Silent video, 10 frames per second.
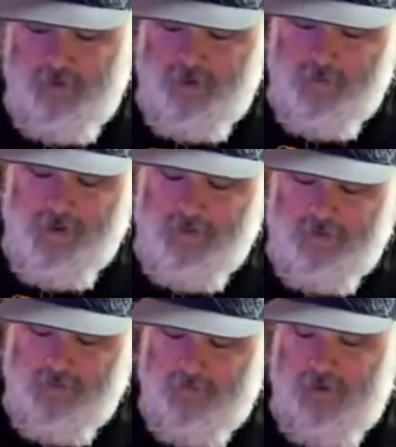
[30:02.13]
The
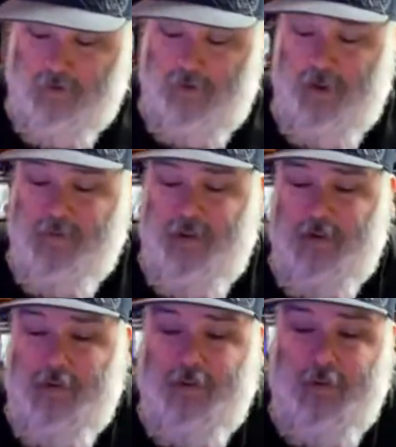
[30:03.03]
Amazing
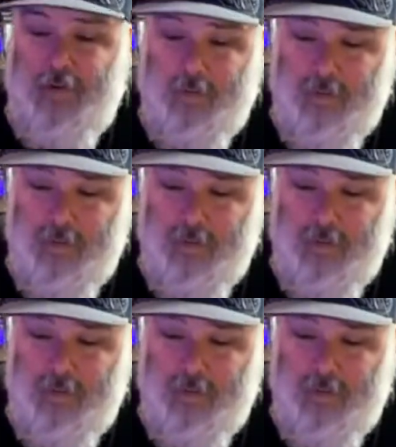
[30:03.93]
Adventures of the